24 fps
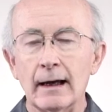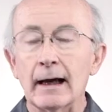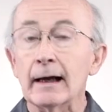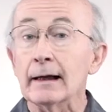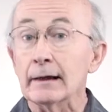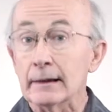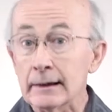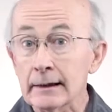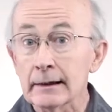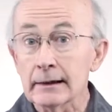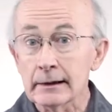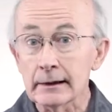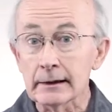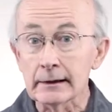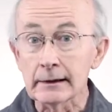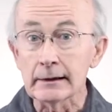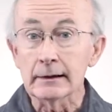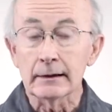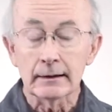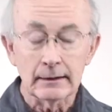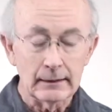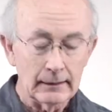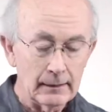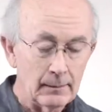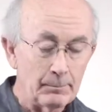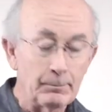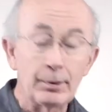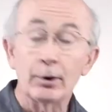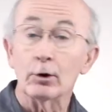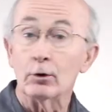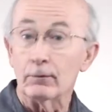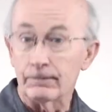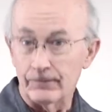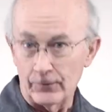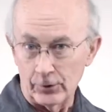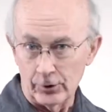And he
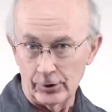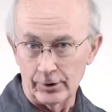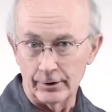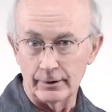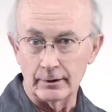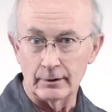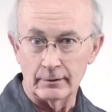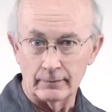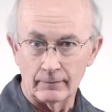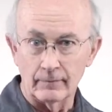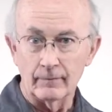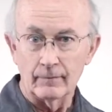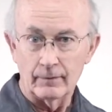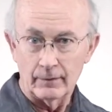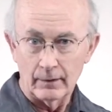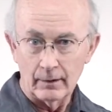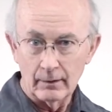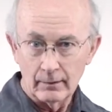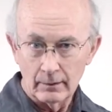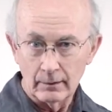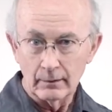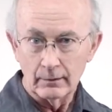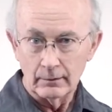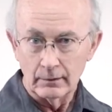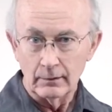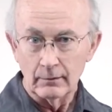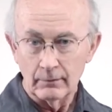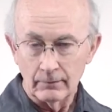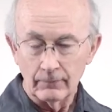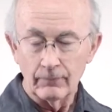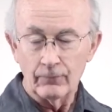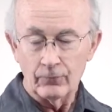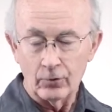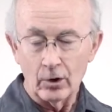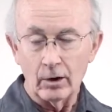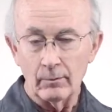pilfered
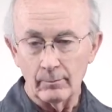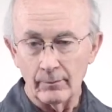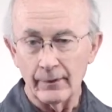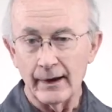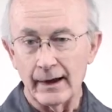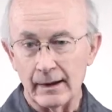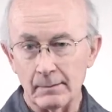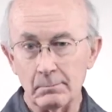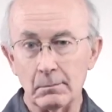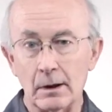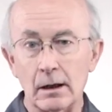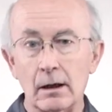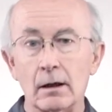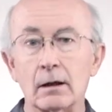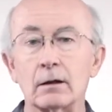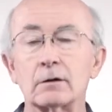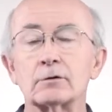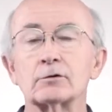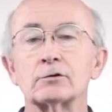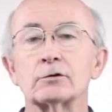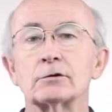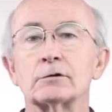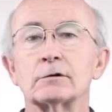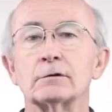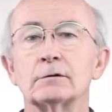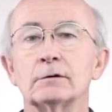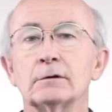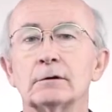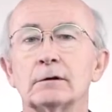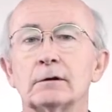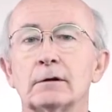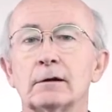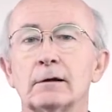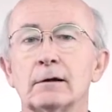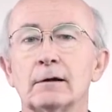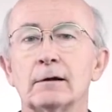from that box
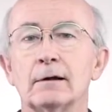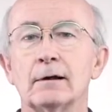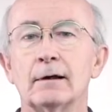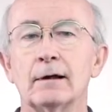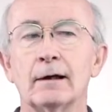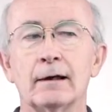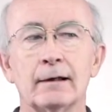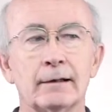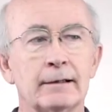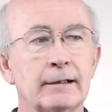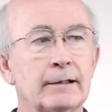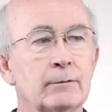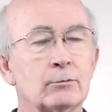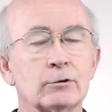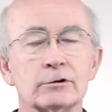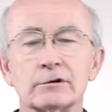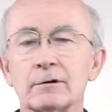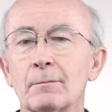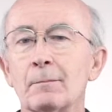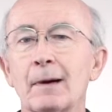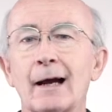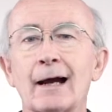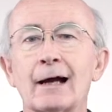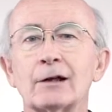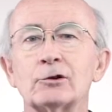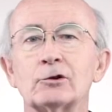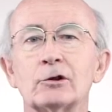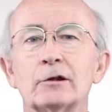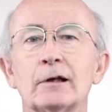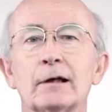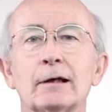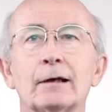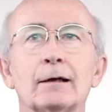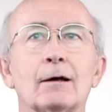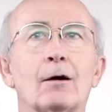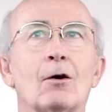and he was
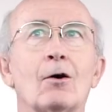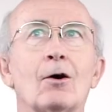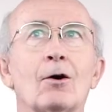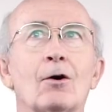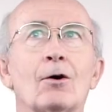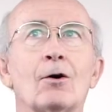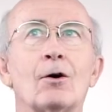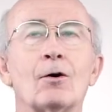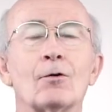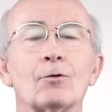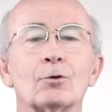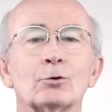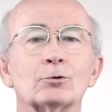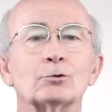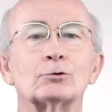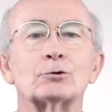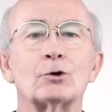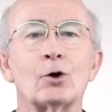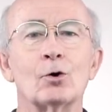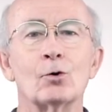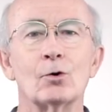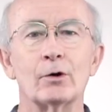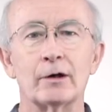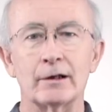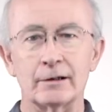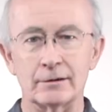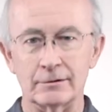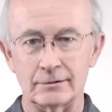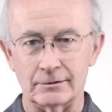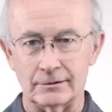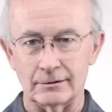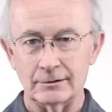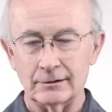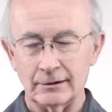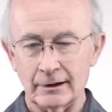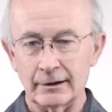imagining all those
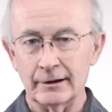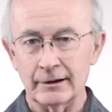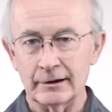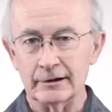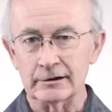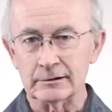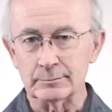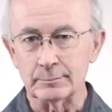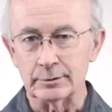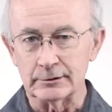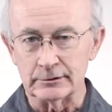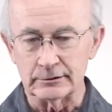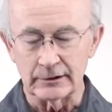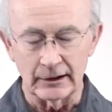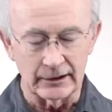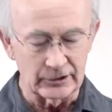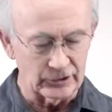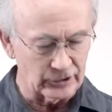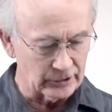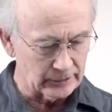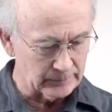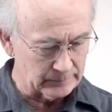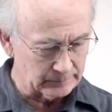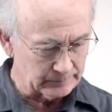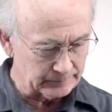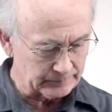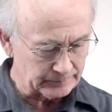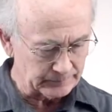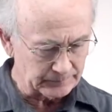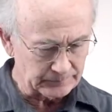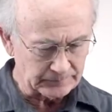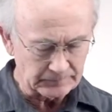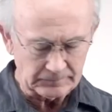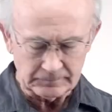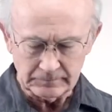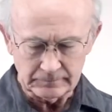coins in his possession.
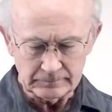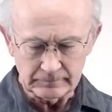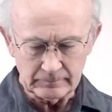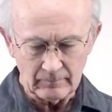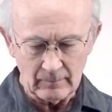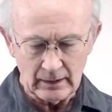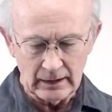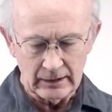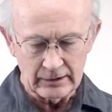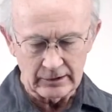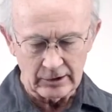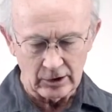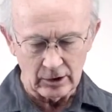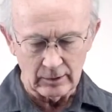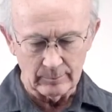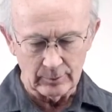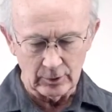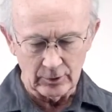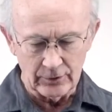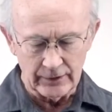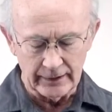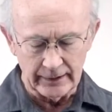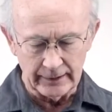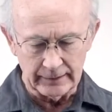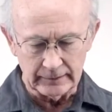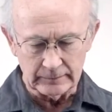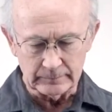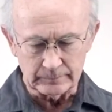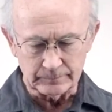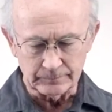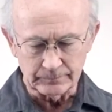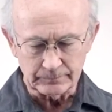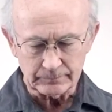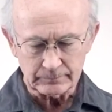Terrible thing.